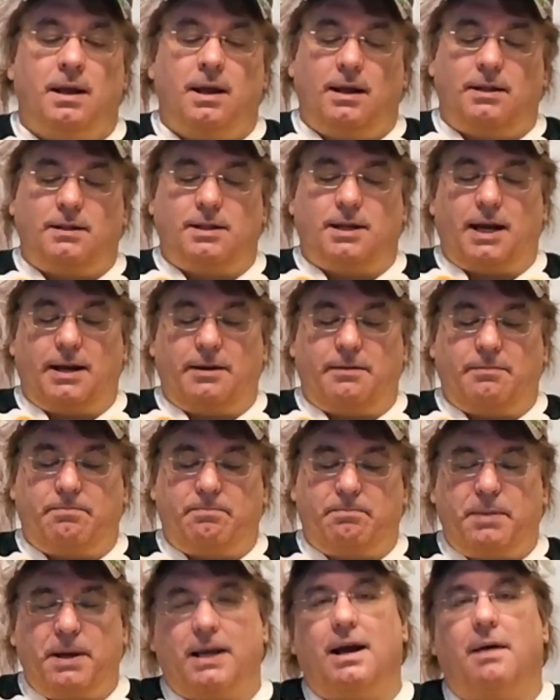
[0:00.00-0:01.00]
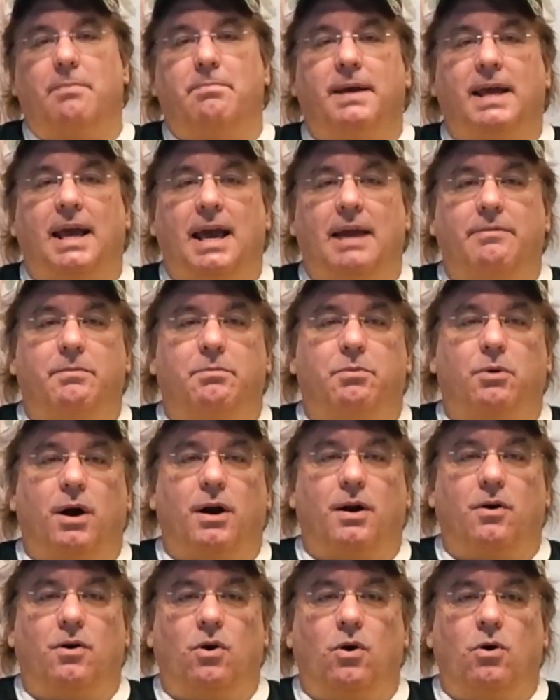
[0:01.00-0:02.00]
did I pick up a game and brought
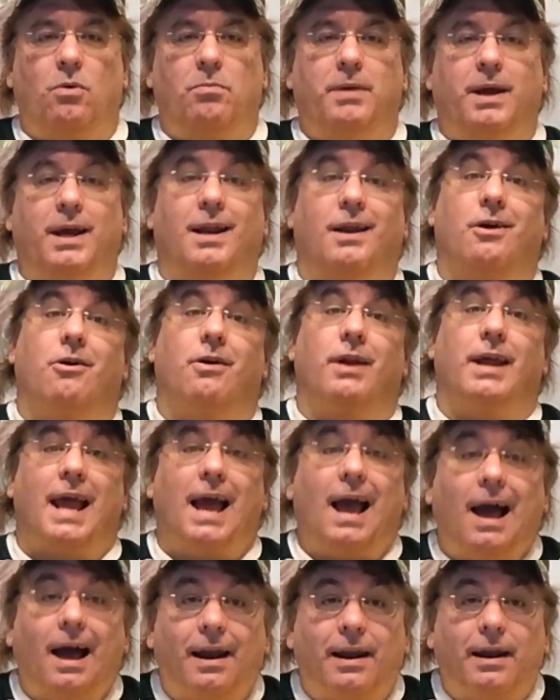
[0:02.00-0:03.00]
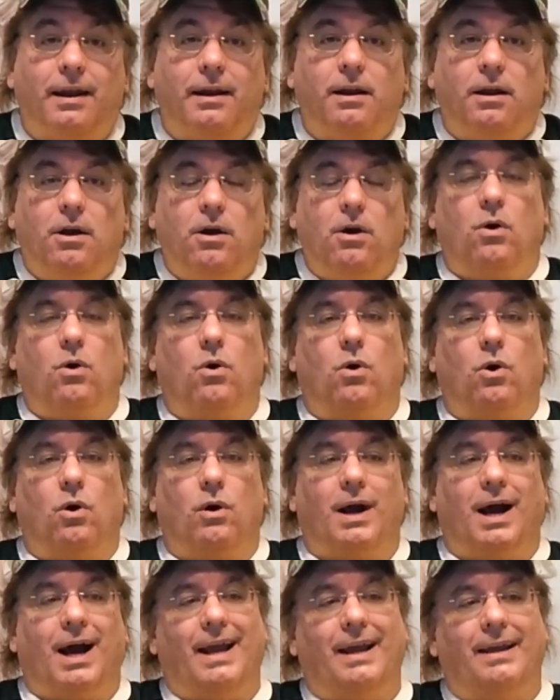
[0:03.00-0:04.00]
it home and I already had it,
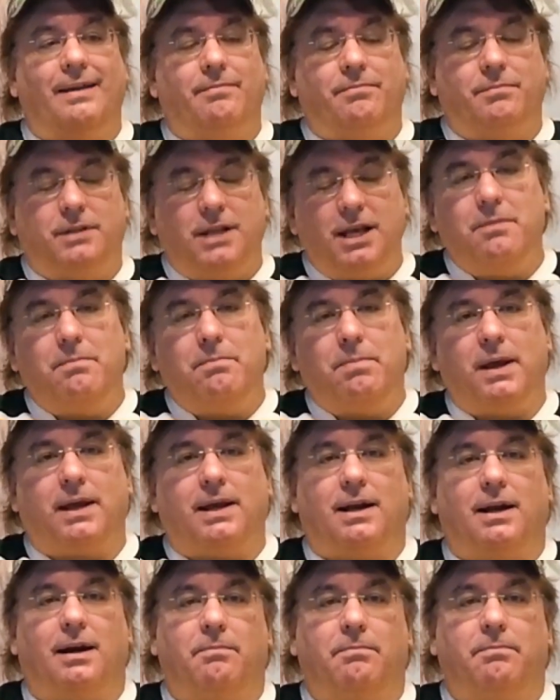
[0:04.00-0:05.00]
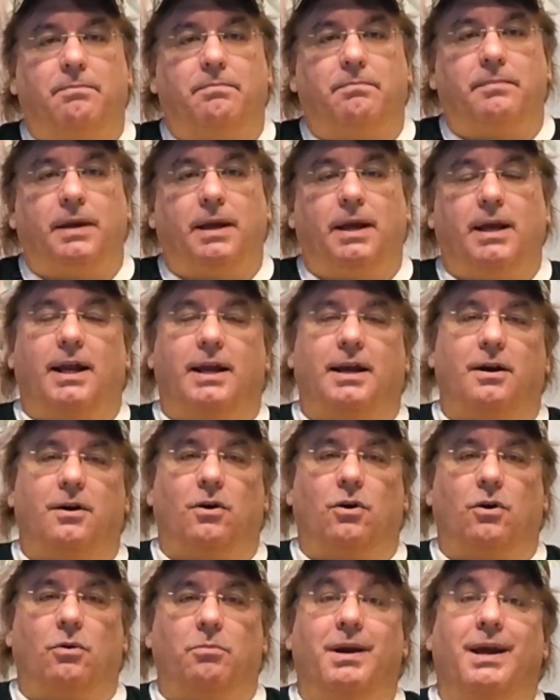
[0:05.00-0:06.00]
or I didn't pick it up and I got
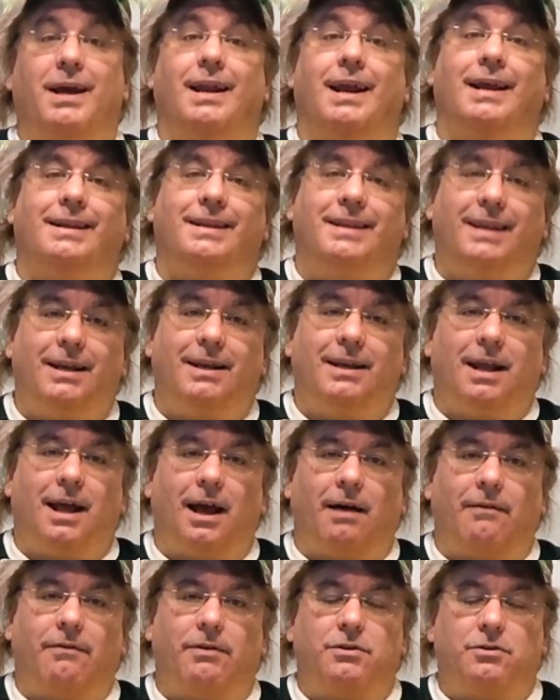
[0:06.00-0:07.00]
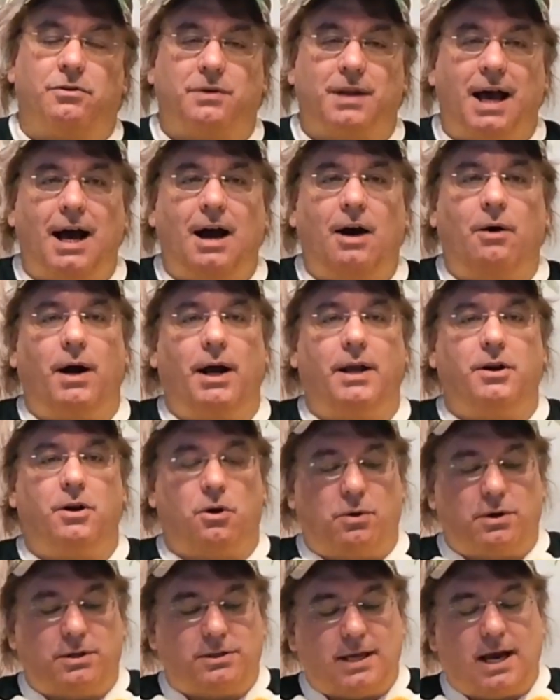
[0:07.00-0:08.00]
home and I didn't have it. So now I
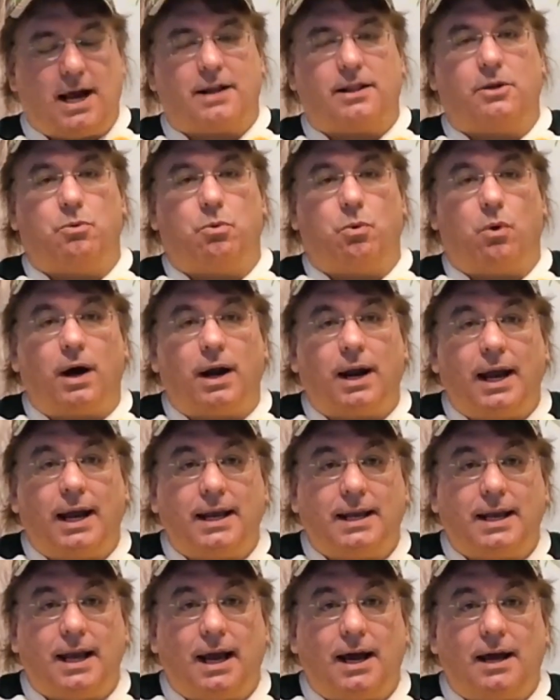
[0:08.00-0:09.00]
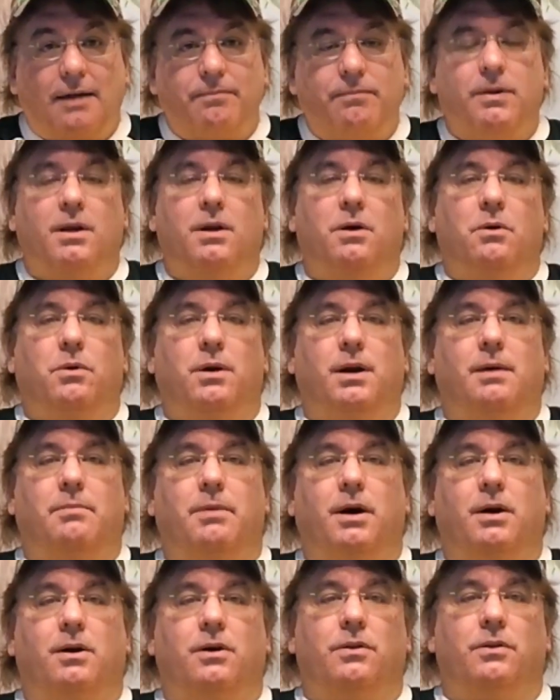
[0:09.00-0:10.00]
know exactly what I got when I'm
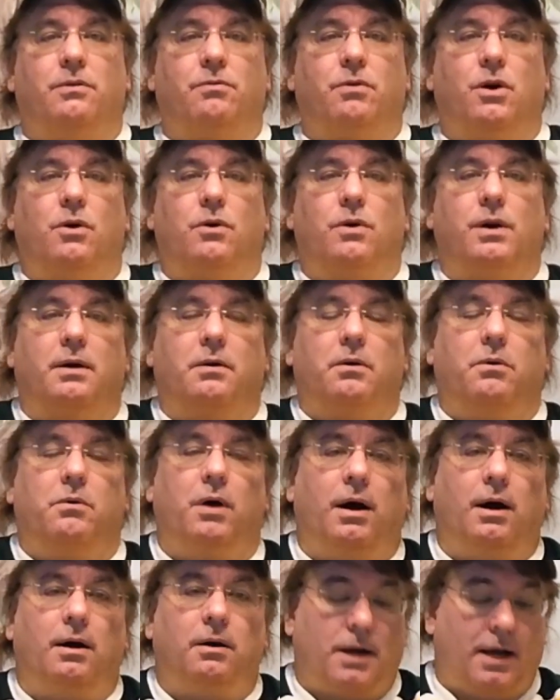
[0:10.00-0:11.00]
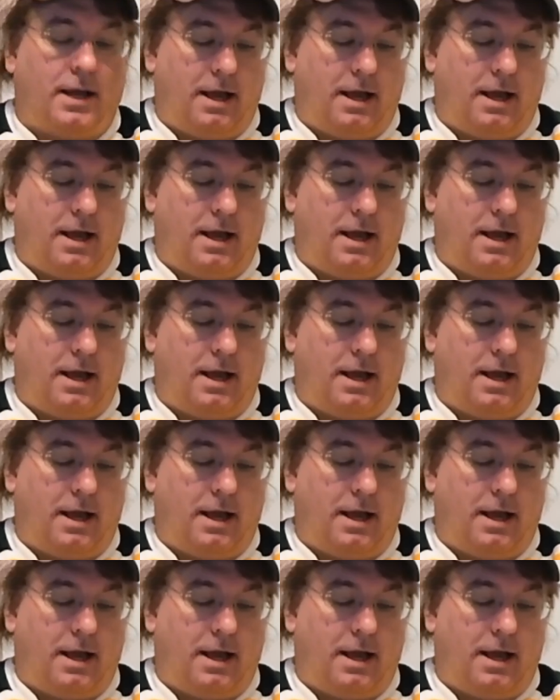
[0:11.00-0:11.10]
out on the road. I